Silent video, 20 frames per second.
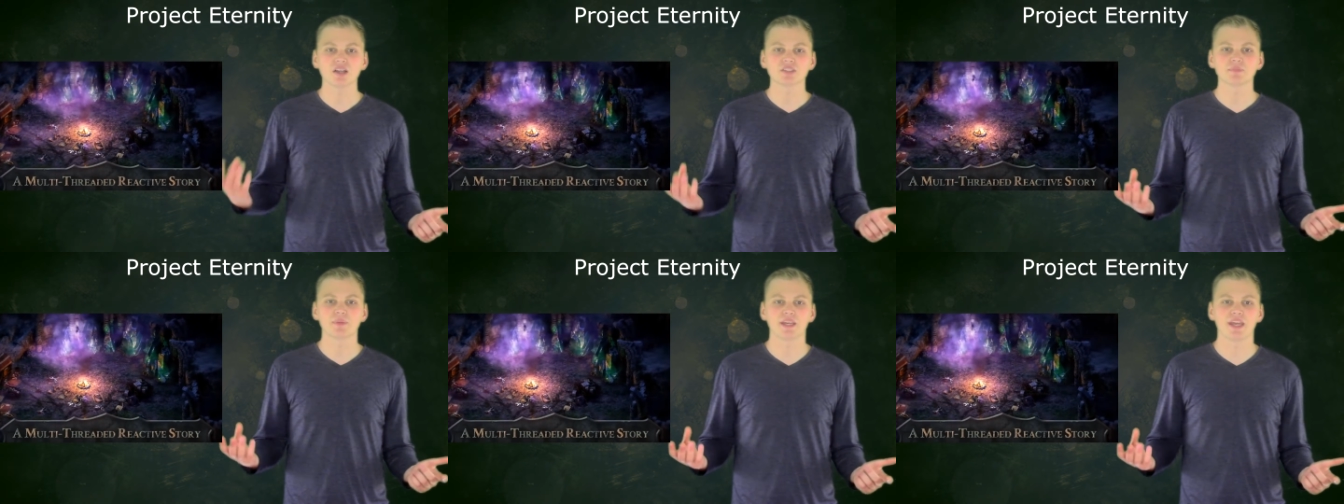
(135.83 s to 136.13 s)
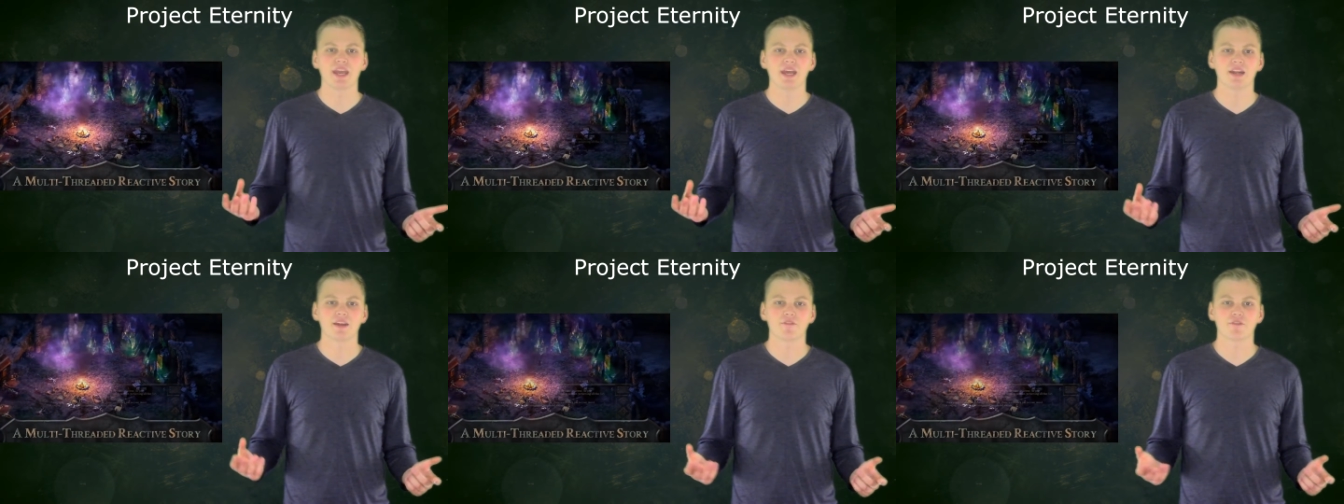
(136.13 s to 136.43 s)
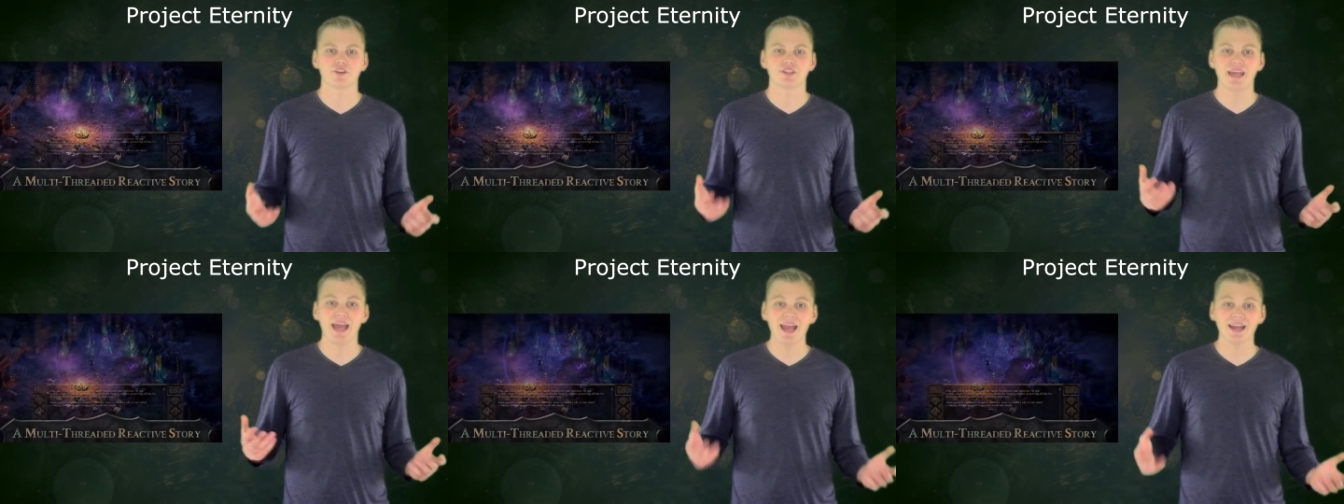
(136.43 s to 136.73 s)
mechanic for
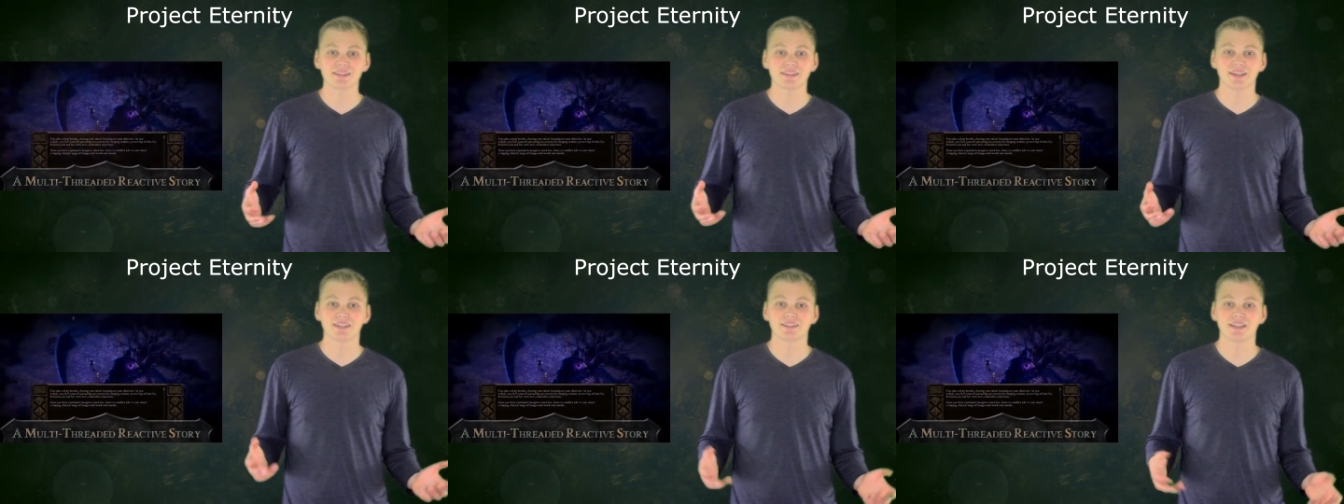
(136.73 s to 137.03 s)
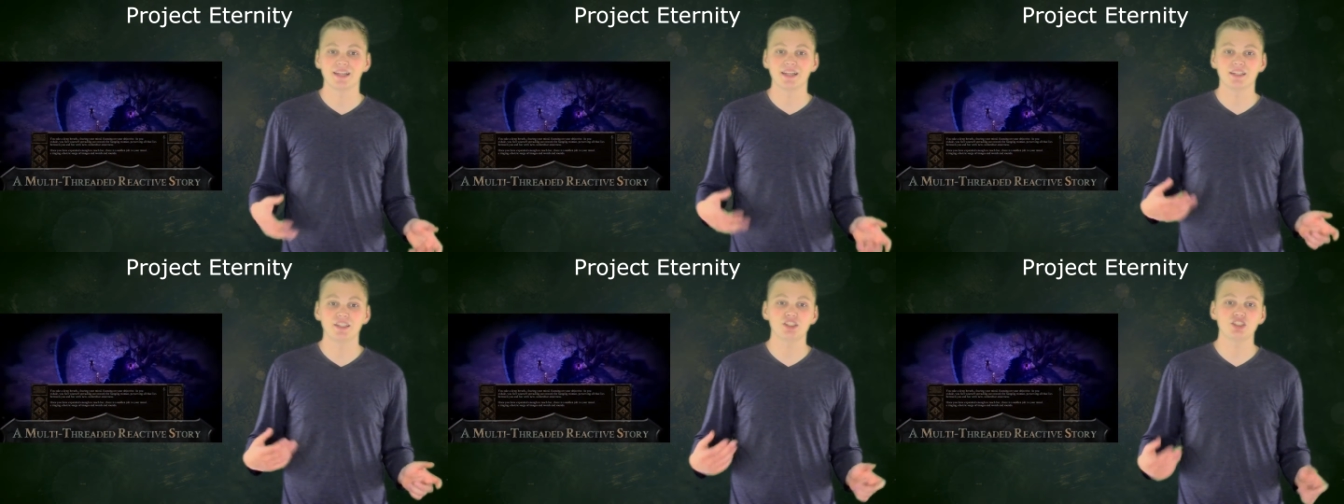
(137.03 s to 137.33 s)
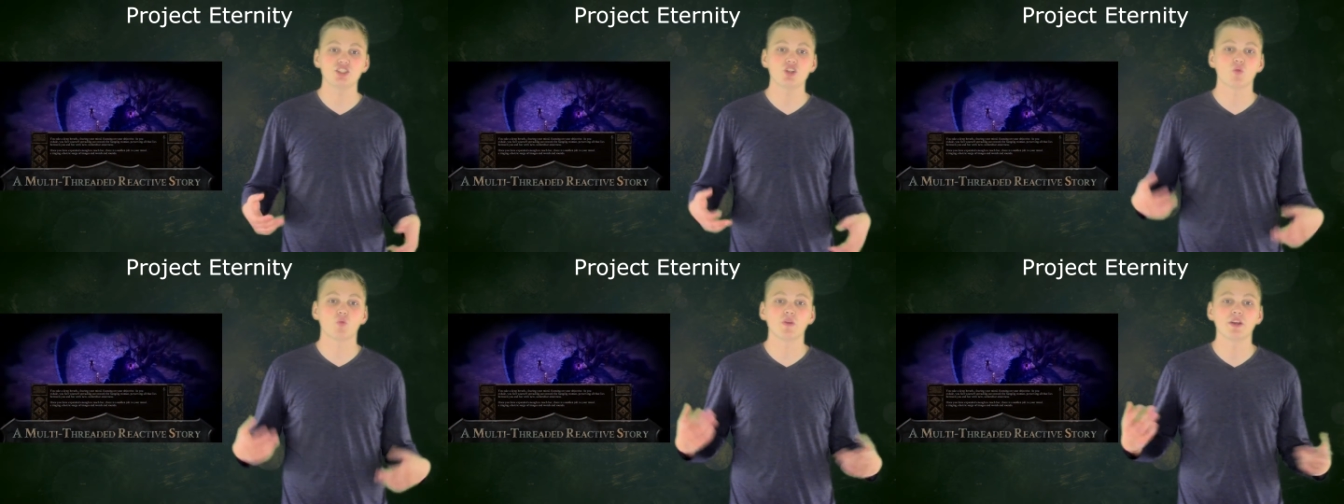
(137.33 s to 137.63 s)
tactics in
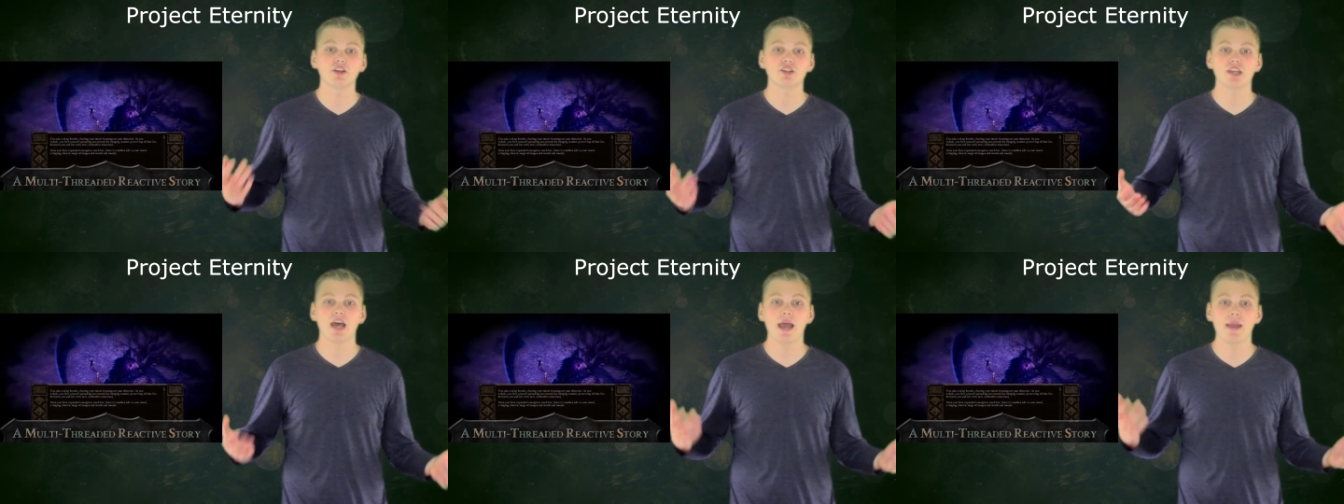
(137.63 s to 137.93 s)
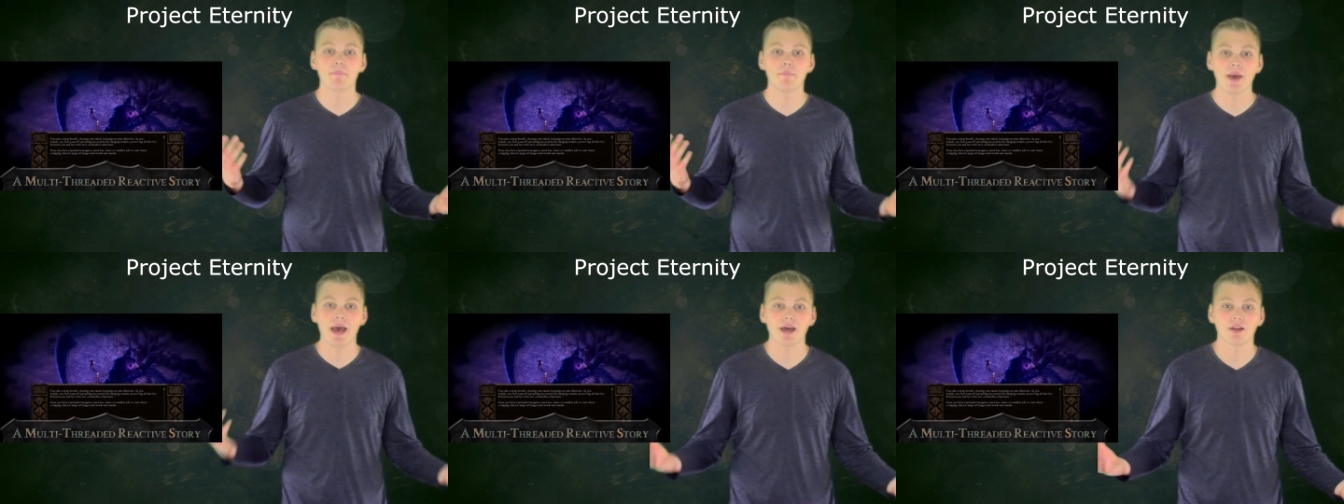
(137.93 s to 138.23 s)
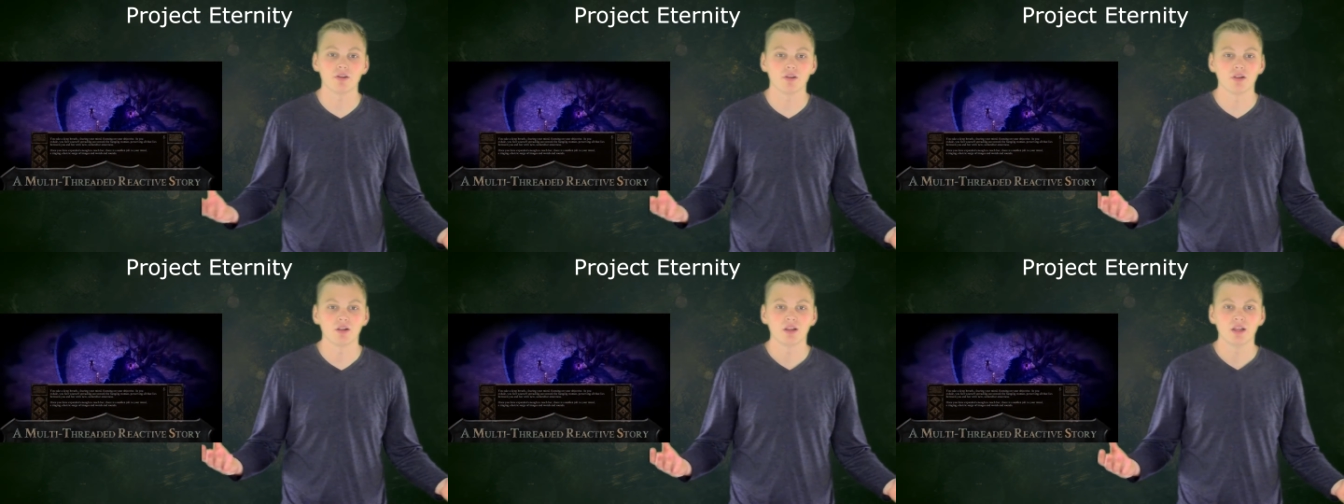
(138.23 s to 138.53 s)
addition to real-time battle.